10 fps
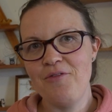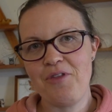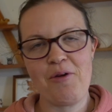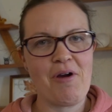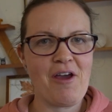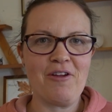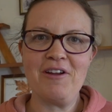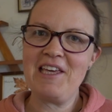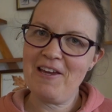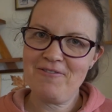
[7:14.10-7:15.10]
they were either
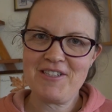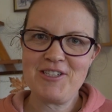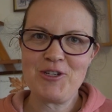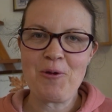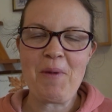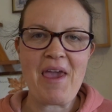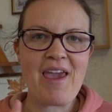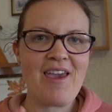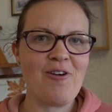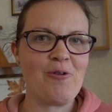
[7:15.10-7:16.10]
gifted to
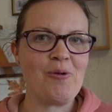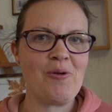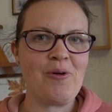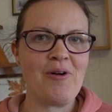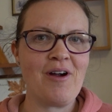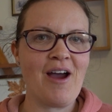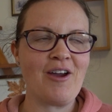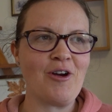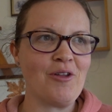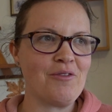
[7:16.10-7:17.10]
me or I
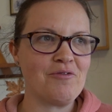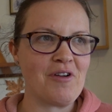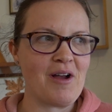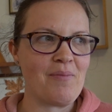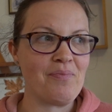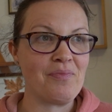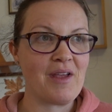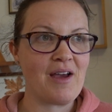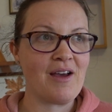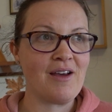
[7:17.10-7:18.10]
got them from
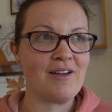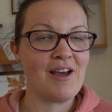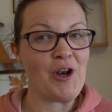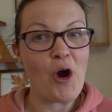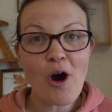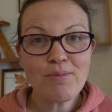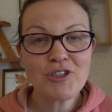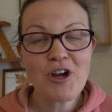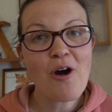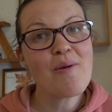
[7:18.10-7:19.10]
uh, an op
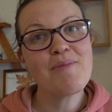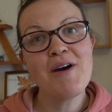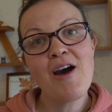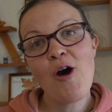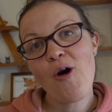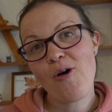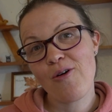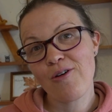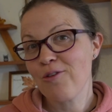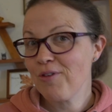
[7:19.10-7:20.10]
shop
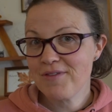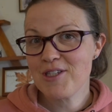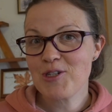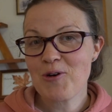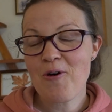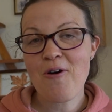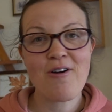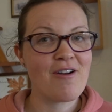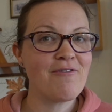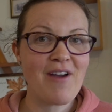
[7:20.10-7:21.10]
or a thrift store
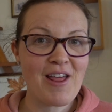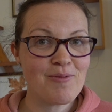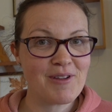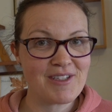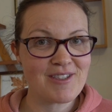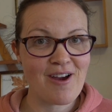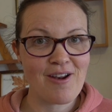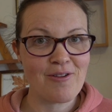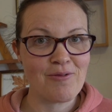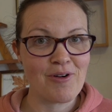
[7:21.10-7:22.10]
or I found them on the side
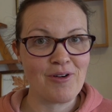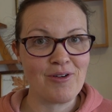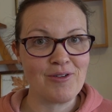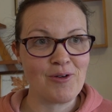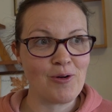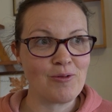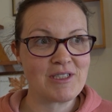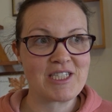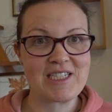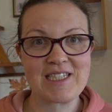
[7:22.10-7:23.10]
of the road or it
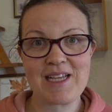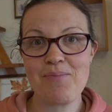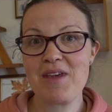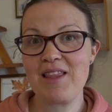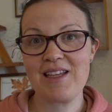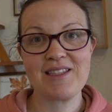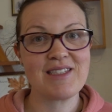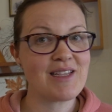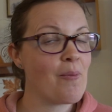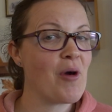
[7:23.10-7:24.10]
was just something that
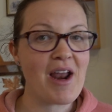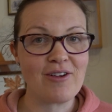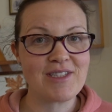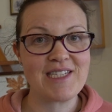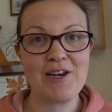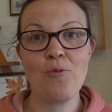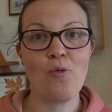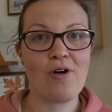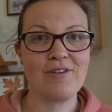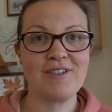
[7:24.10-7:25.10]
someone else didn't
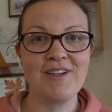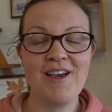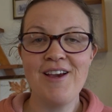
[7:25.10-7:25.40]
want